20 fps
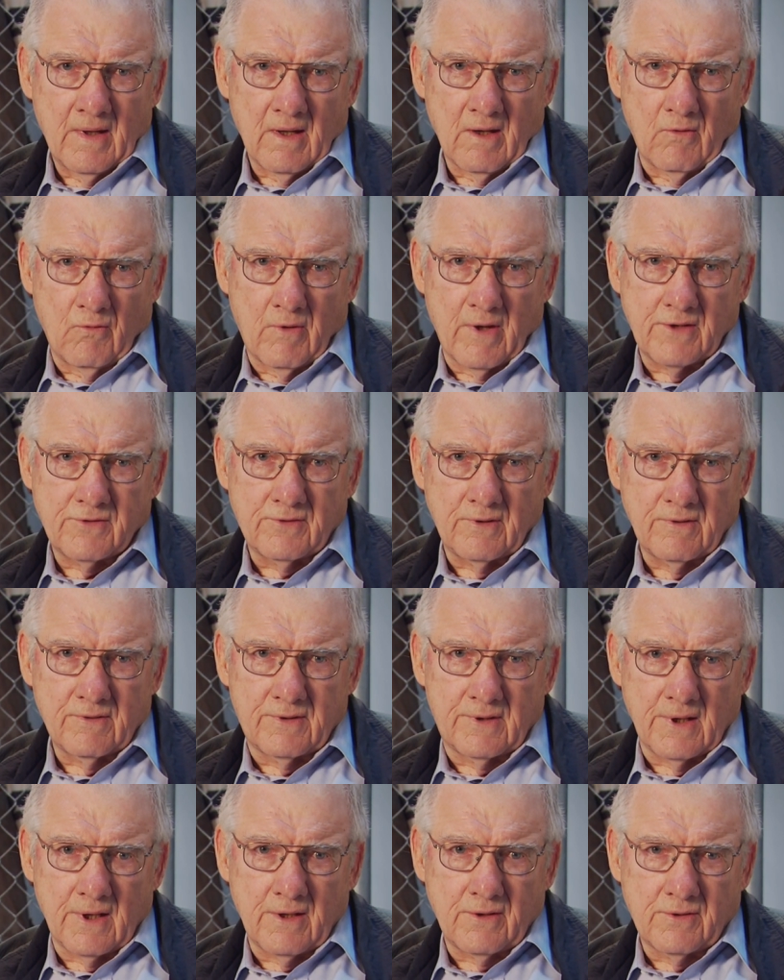a western
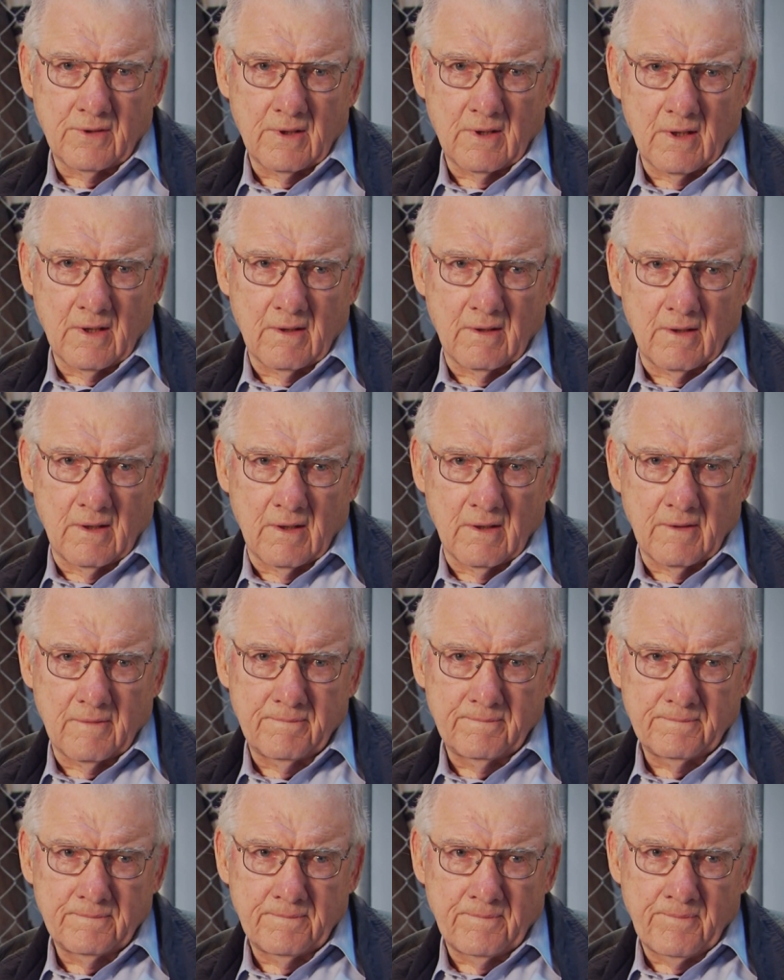station, and
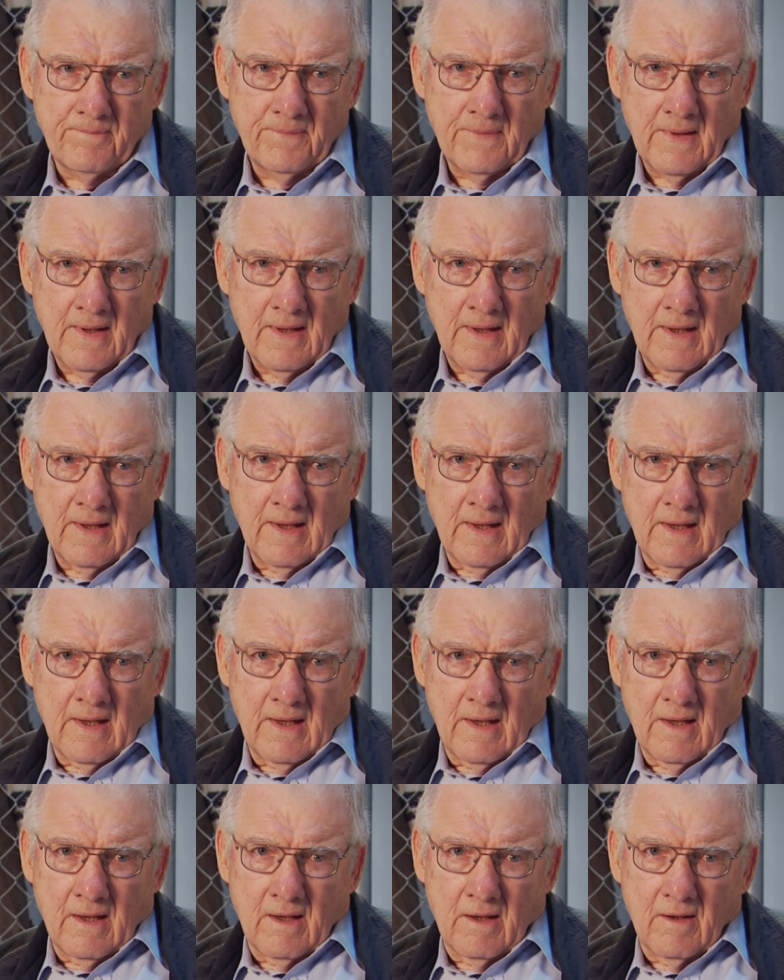
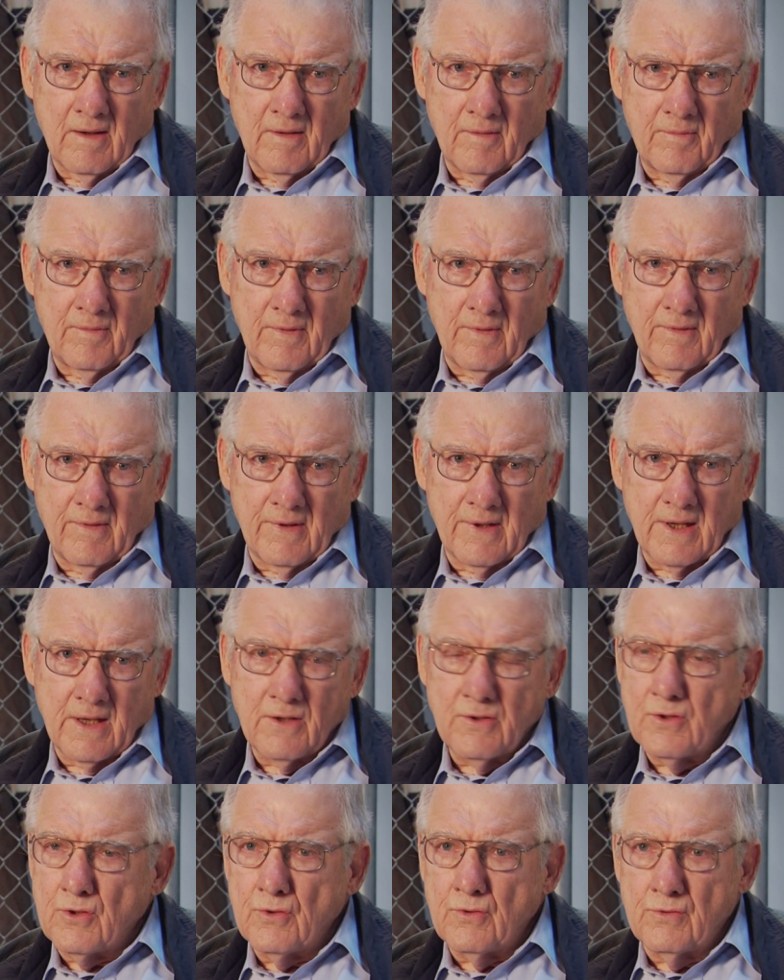uh, uh, they
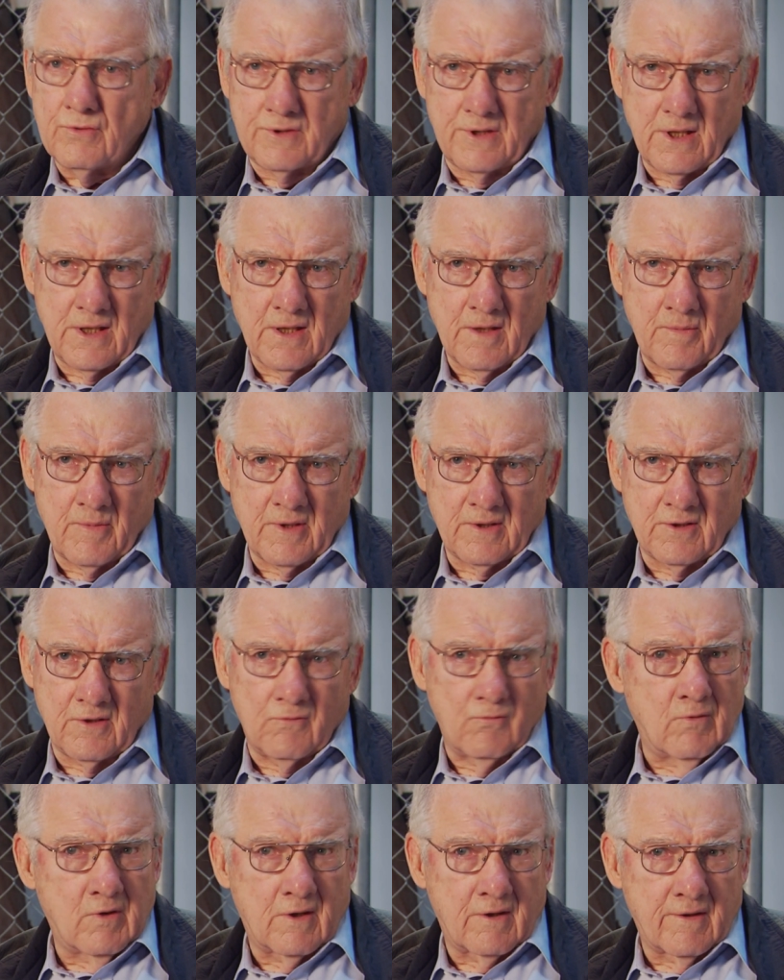used him as a,
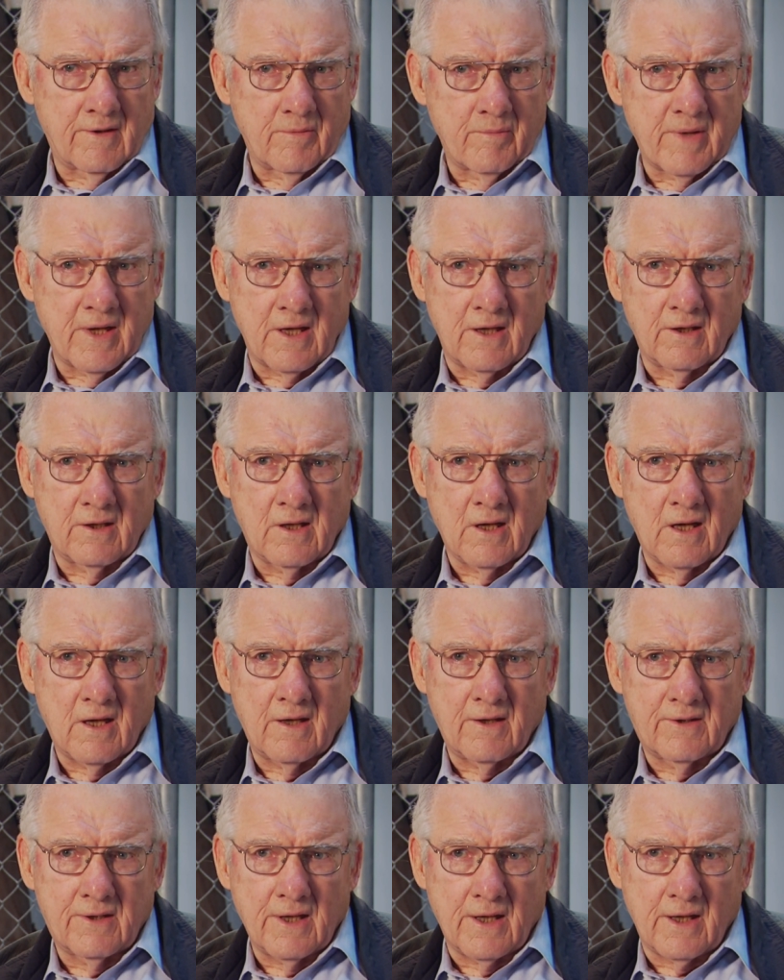one of their main
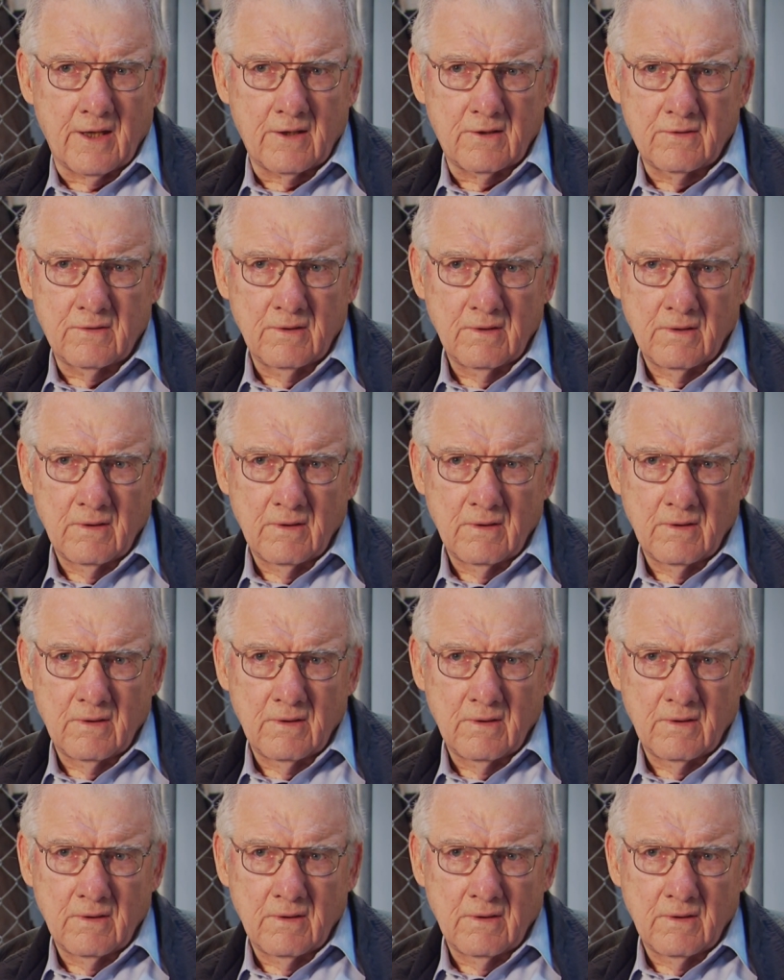contacts